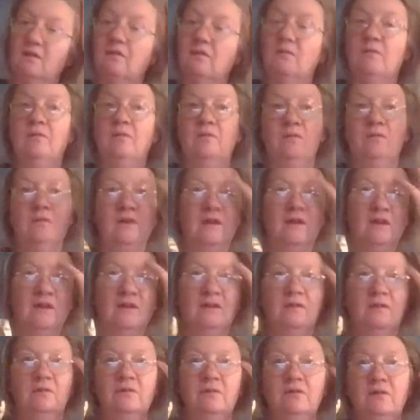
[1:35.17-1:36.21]
really
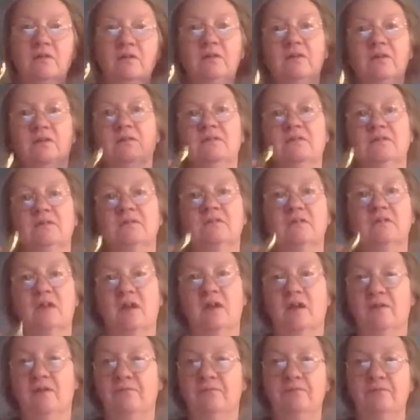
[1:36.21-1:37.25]
good
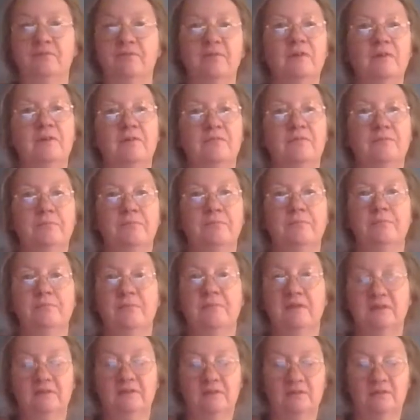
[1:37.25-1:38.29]
stuff of
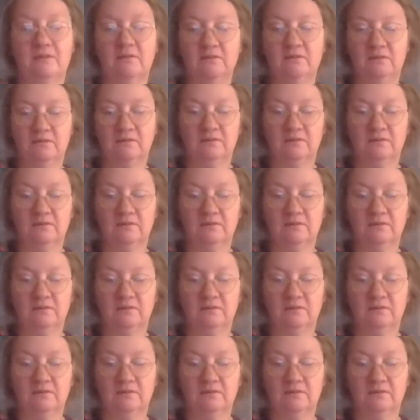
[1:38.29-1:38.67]
metal,